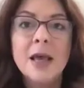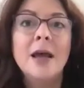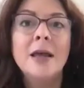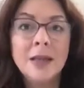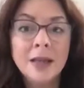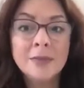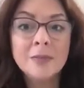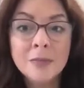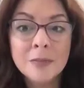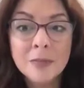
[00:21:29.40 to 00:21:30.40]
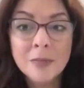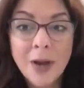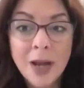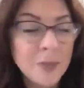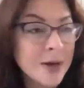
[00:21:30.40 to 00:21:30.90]
And then
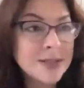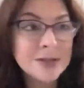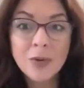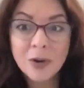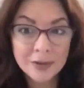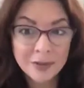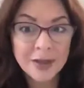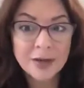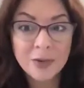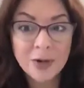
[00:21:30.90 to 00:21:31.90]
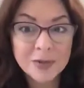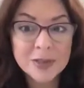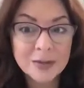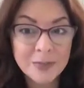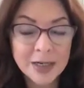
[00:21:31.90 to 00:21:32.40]
I pressed the wrong thing when I was
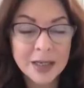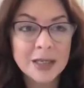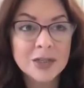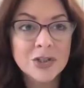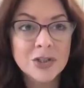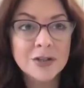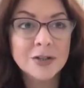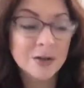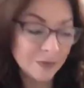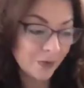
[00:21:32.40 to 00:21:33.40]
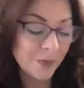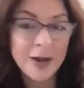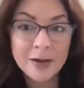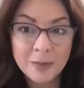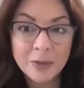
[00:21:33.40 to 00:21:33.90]
on the medication for
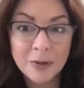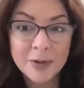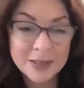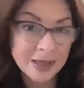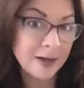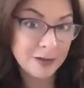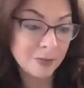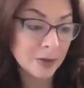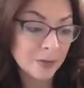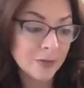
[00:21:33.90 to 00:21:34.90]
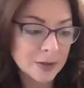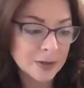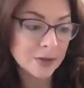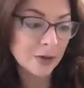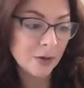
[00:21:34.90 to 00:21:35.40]
my unemployment because I got unemployment from,
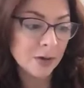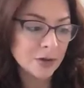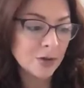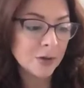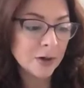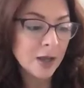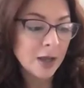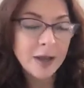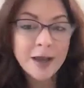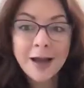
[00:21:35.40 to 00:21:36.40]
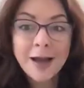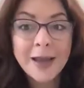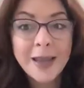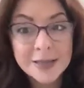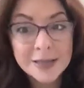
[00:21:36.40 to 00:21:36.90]
October. I
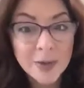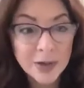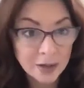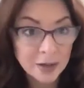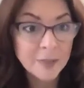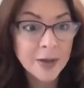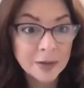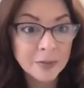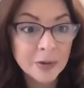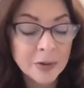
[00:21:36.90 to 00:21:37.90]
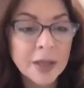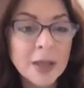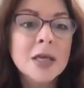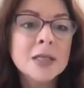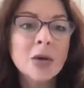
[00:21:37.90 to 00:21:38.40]
canceled my unemployment.
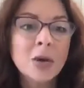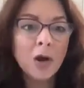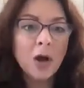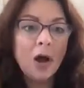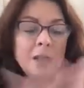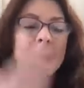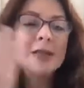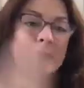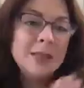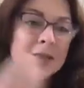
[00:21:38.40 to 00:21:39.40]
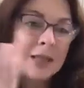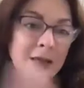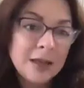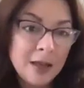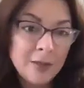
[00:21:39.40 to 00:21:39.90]
So all of these things
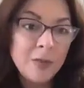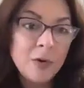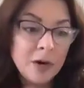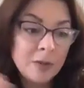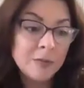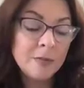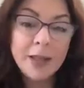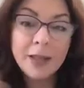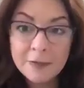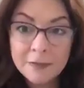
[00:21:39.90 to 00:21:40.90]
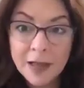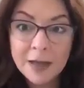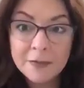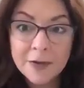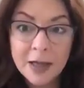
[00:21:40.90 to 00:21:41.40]
lined up where my love
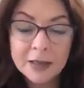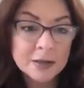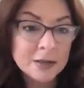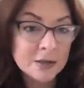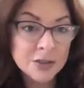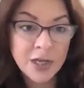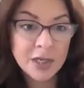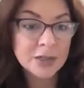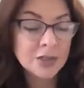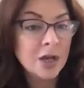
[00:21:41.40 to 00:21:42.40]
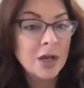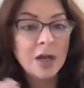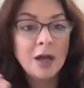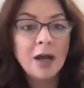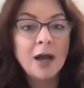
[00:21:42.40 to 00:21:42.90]
life got changed.
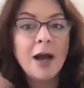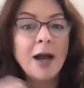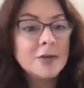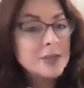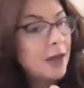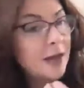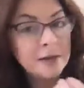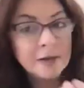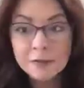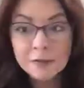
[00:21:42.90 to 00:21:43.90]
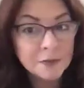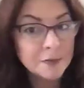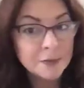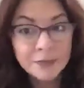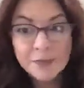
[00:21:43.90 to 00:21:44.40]
I was
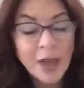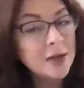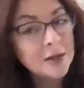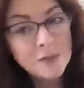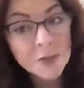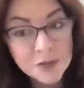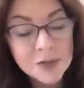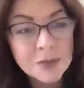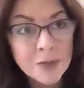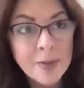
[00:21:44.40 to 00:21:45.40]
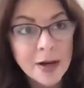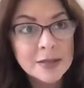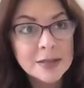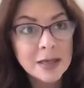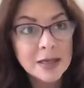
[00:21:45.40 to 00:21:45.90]
I could have moved in with my
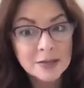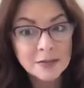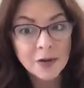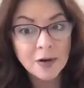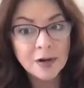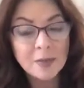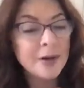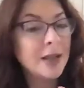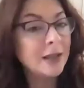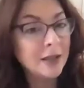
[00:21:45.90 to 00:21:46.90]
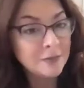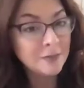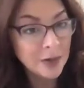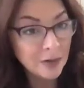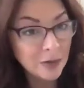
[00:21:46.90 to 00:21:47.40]
parents, I guess, in Florida, but I left
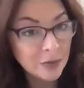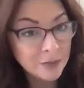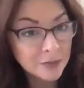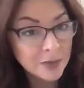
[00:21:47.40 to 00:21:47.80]
my home